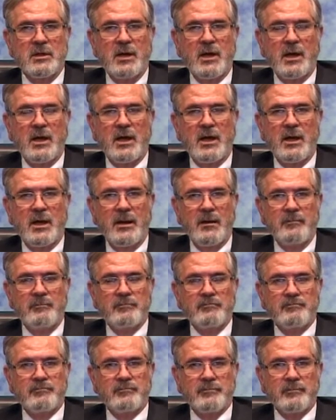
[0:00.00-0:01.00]

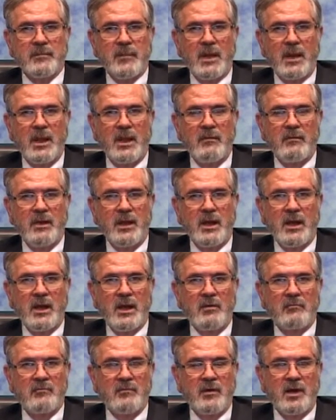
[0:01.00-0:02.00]
And then I
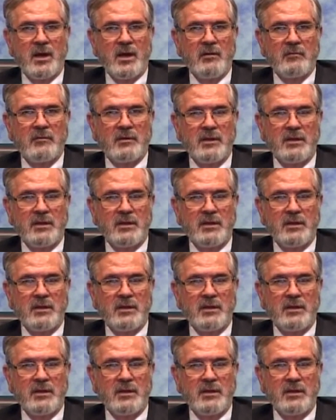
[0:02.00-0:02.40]
got involved